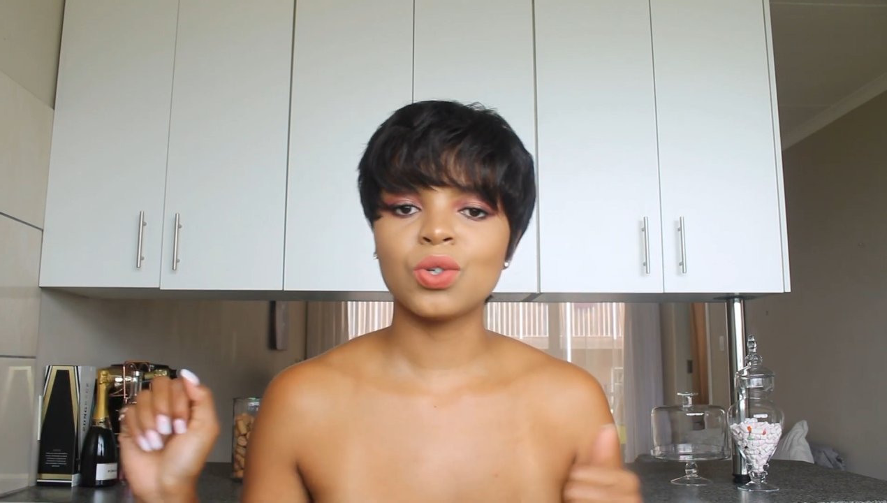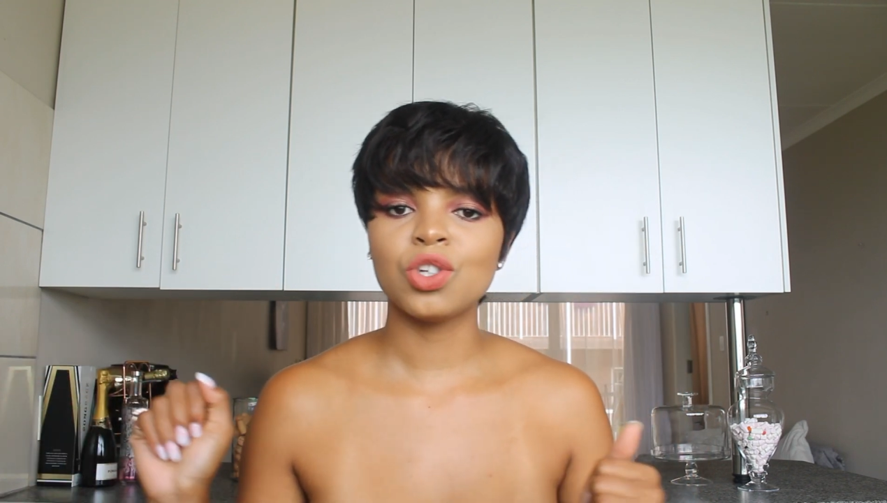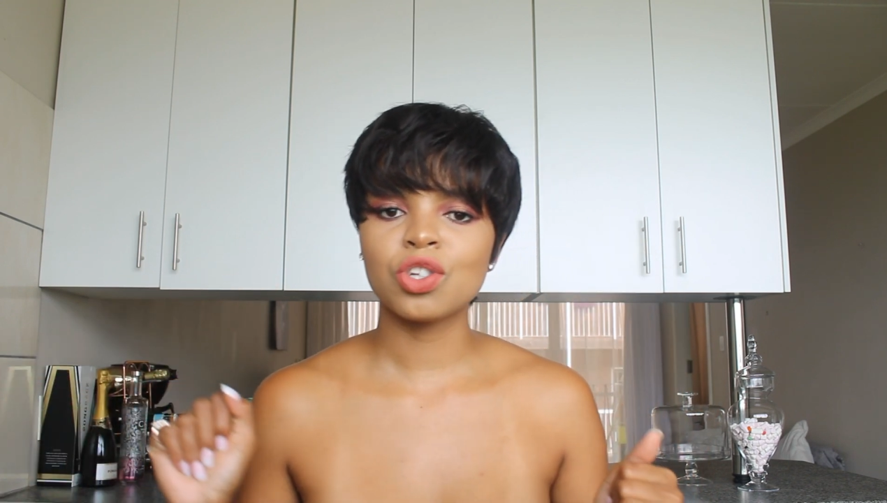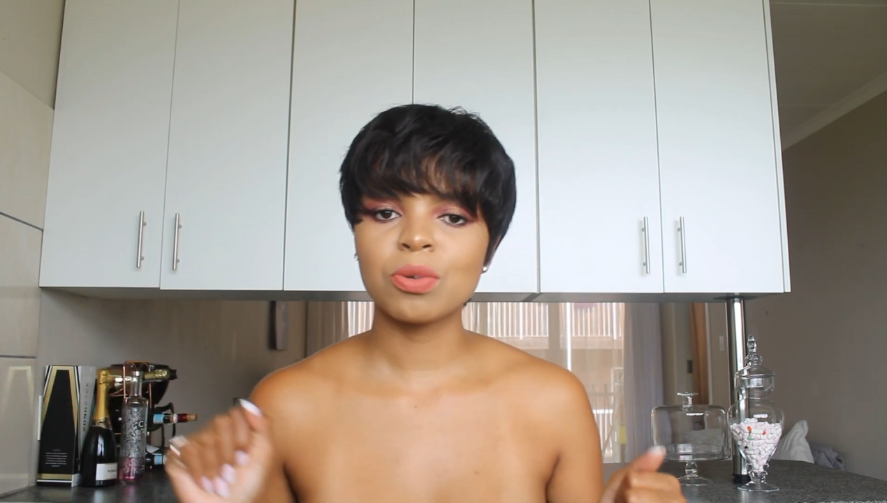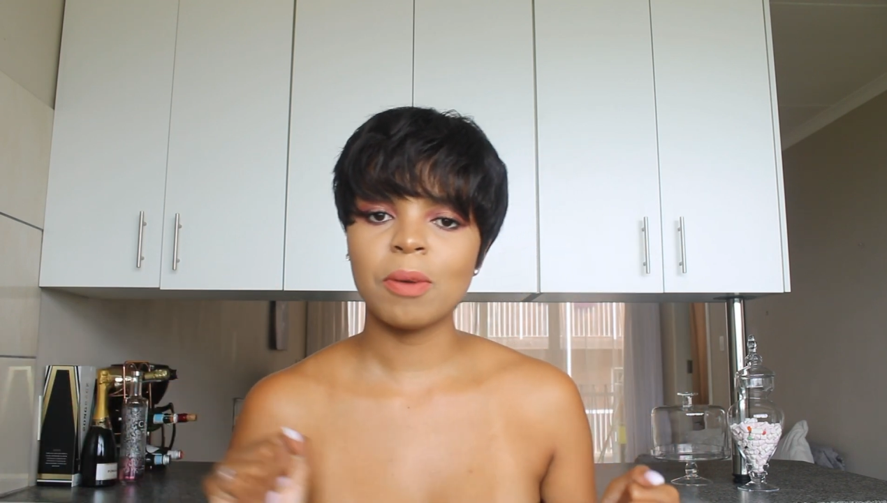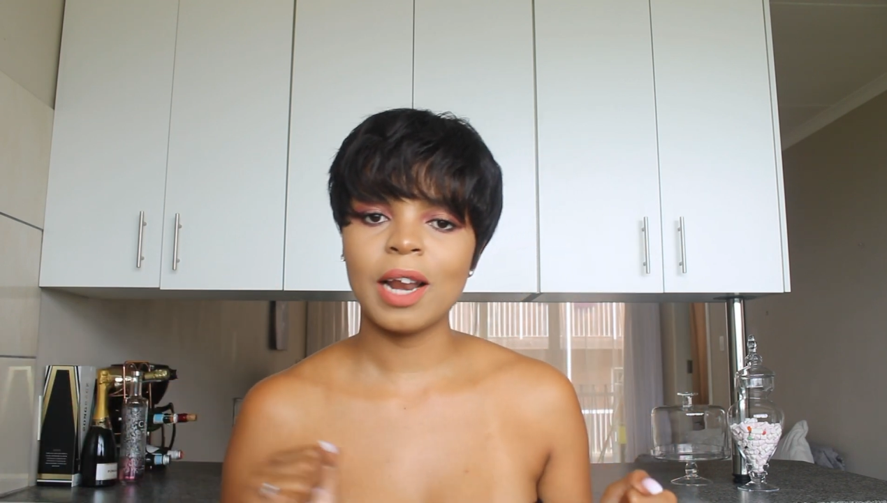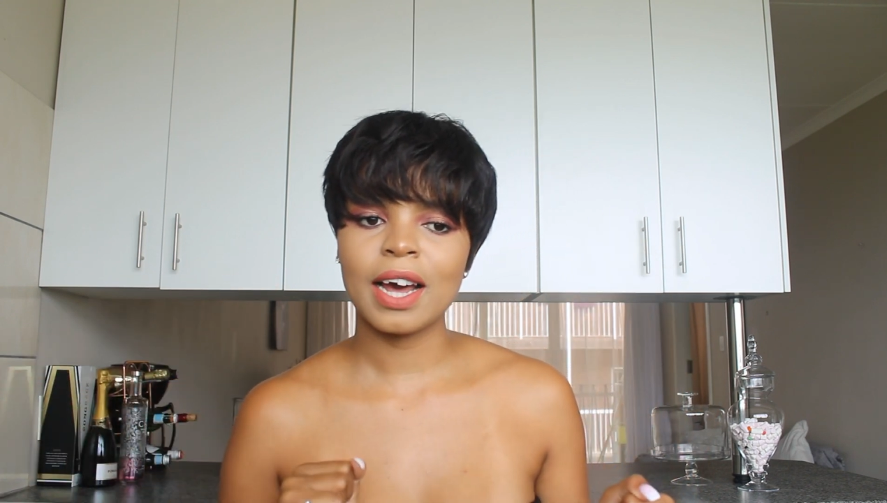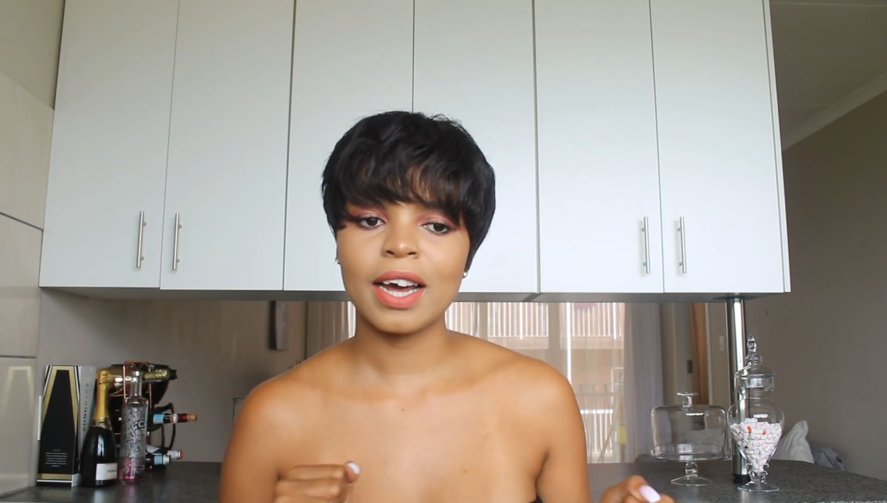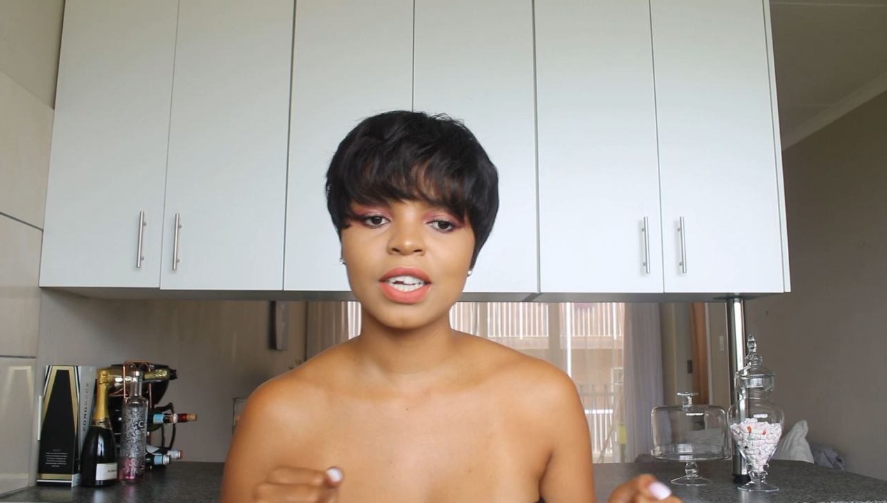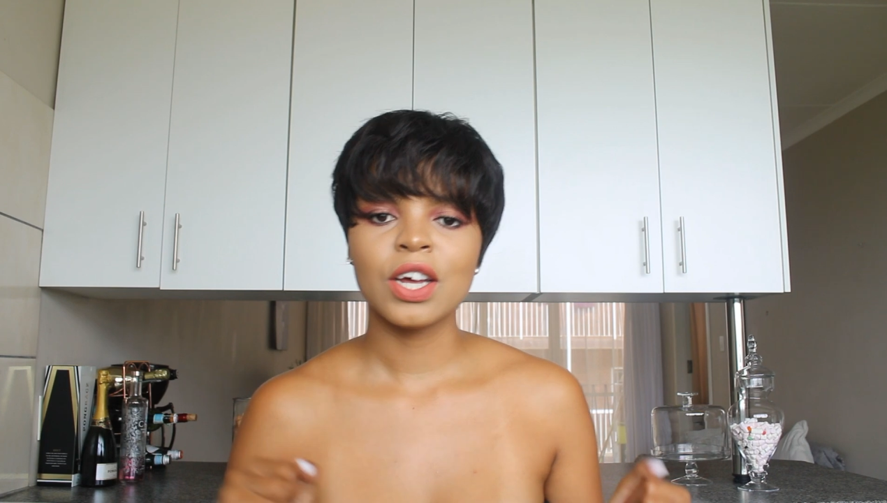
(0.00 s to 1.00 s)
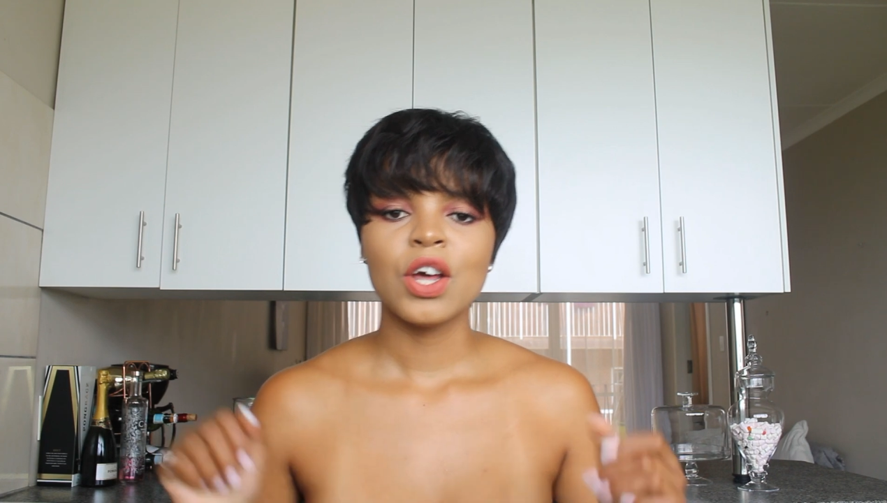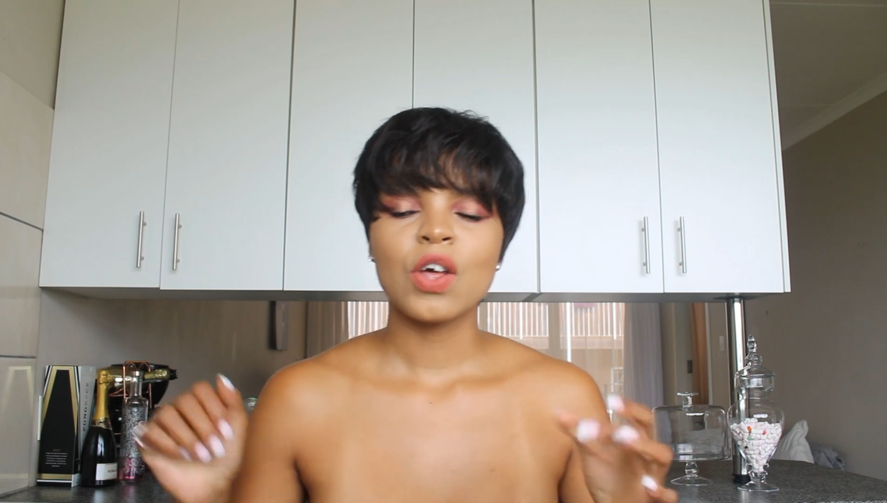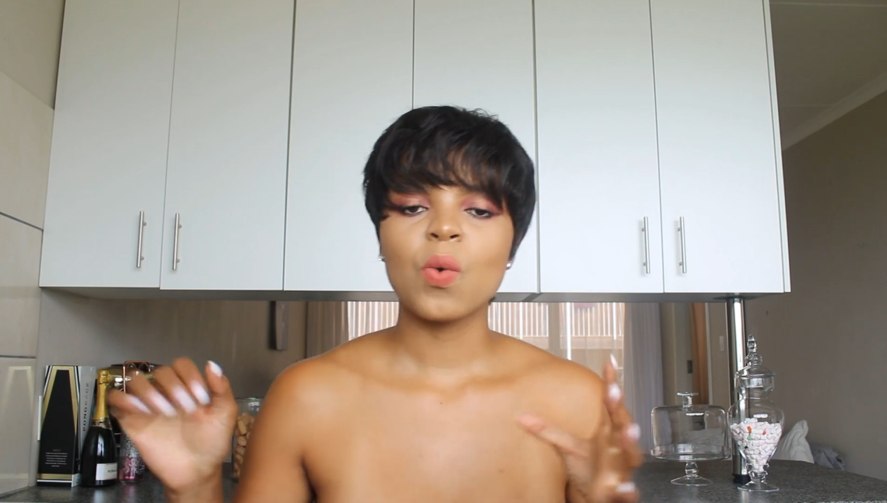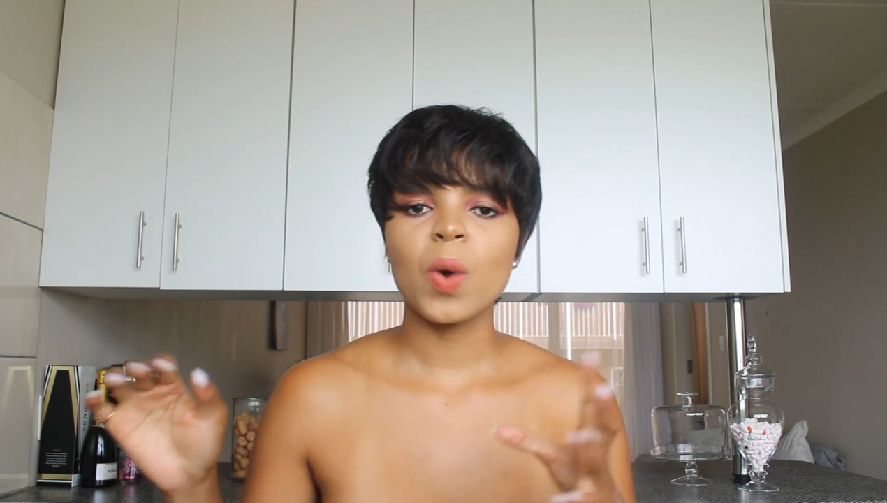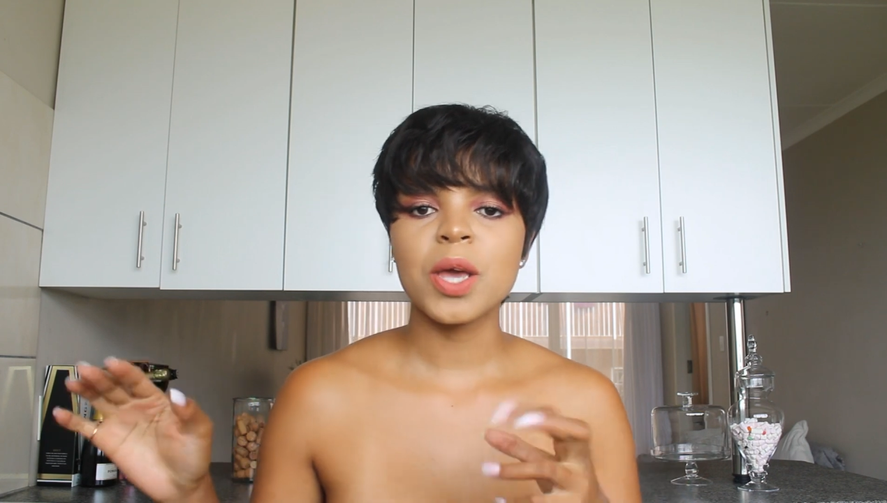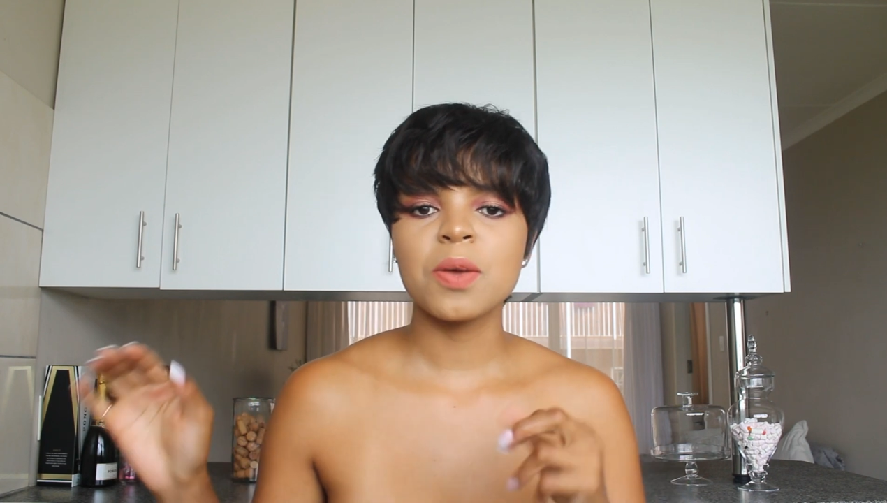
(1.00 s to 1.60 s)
You need to plan where